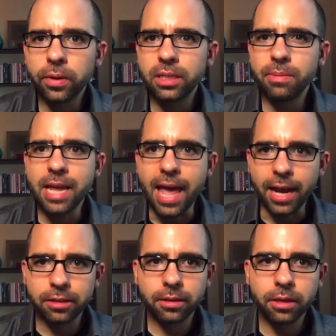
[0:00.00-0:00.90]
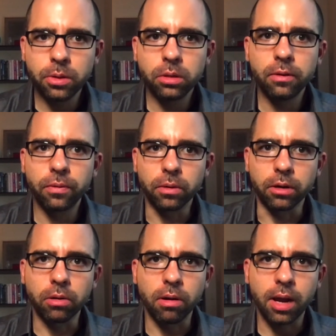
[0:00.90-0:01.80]
to be executed for a
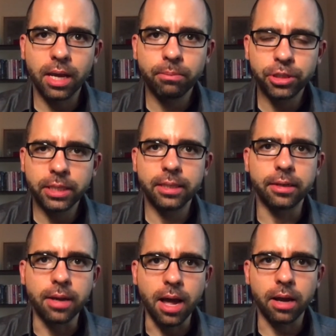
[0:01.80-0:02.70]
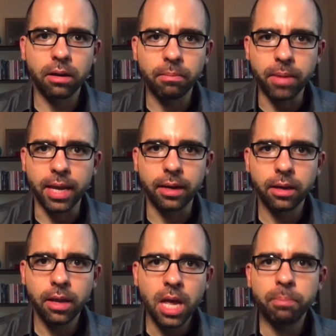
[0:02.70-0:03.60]
crime she did not commit,
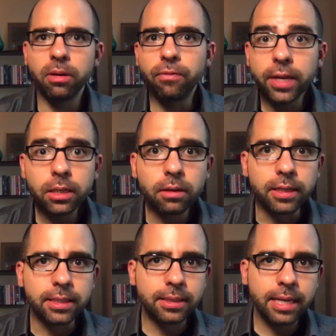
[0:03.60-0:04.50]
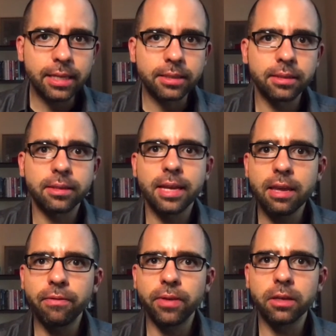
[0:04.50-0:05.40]
but Victor insists he
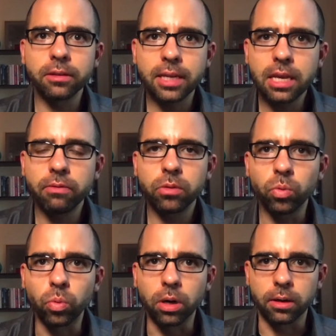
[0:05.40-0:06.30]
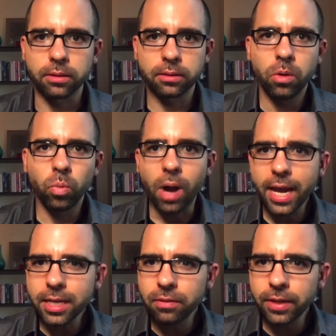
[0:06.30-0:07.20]
feels even worse. Why
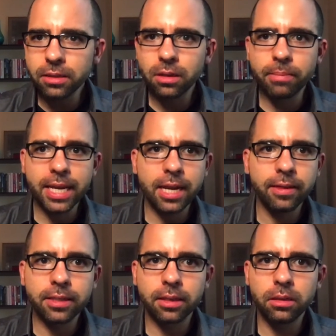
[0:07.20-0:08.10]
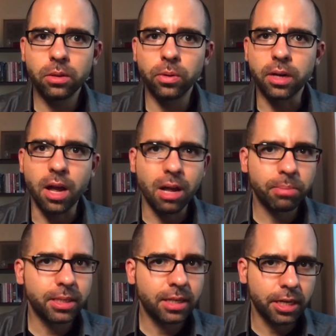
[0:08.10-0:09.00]
is Victor making this into a
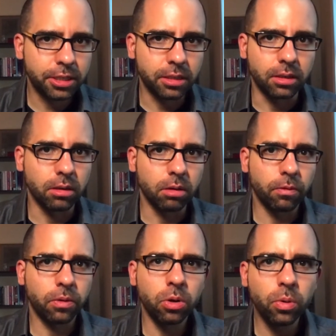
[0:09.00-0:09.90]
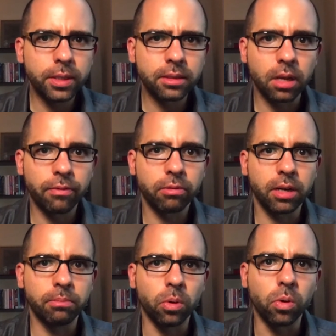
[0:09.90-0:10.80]
competition of who is suffering
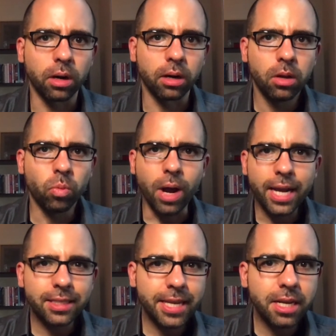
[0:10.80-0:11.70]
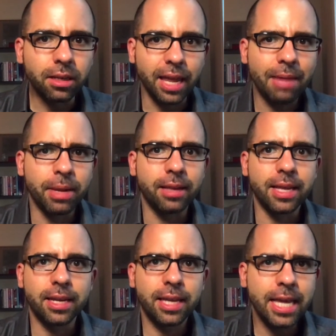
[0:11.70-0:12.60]
more? Why is he claiming that
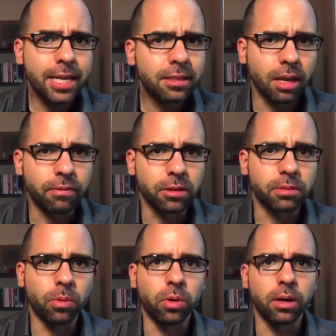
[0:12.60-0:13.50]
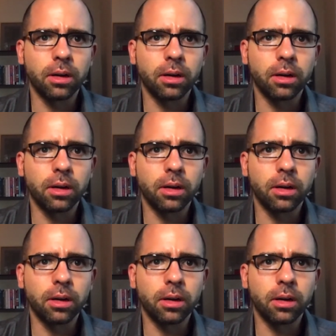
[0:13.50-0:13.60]
he suffers more?